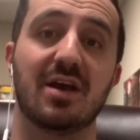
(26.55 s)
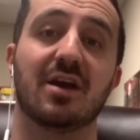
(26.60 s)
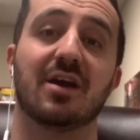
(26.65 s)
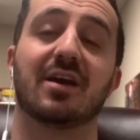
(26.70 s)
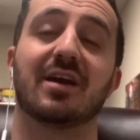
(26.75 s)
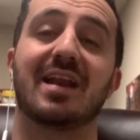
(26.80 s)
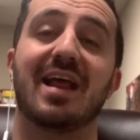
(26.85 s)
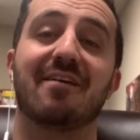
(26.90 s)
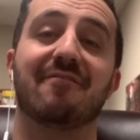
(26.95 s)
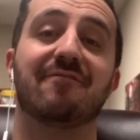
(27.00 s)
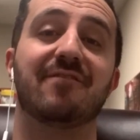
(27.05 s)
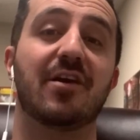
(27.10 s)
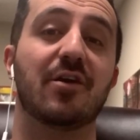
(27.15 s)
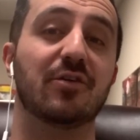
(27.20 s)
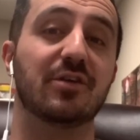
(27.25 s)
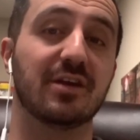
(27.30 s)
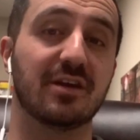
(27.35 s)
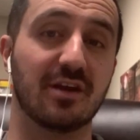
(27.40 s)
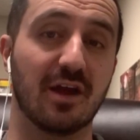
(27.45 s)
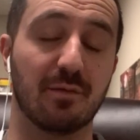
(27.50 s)
are going to have
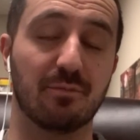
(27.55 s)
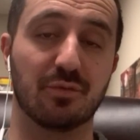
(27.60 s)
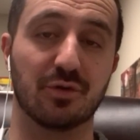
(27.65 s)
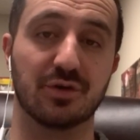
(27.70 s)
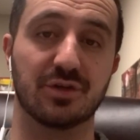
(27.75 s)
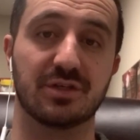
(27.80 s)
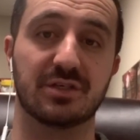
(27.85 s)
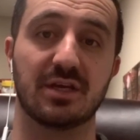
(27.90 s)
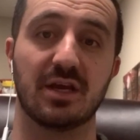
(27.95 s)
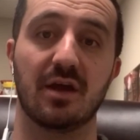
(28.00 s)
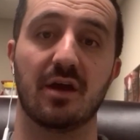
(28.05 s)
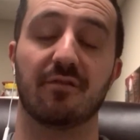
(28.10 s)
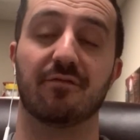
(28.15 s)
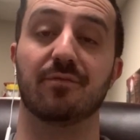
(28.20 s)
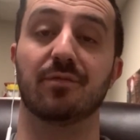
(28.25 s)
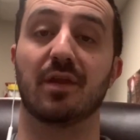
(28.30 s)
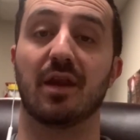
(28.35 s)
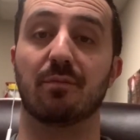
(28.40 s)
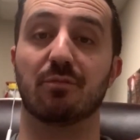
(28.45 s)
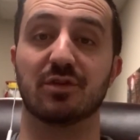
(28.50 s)
varying numbers
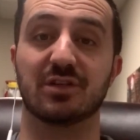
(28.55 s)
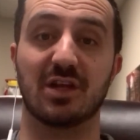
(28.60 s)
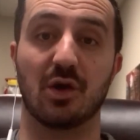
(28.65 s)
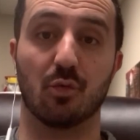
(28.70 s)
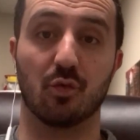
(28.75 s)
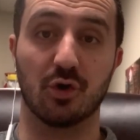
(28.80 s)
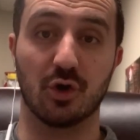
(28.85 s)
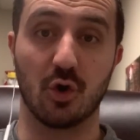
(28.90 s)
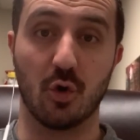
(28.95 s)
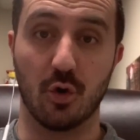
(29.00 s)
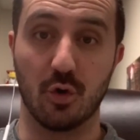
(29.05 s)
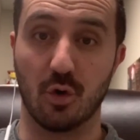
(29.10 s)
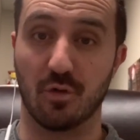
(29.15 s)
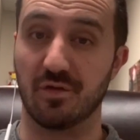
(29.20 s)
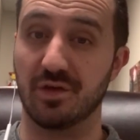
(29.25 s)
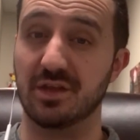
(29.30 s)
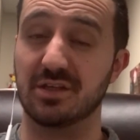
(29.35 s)
from the numbers that we're going over.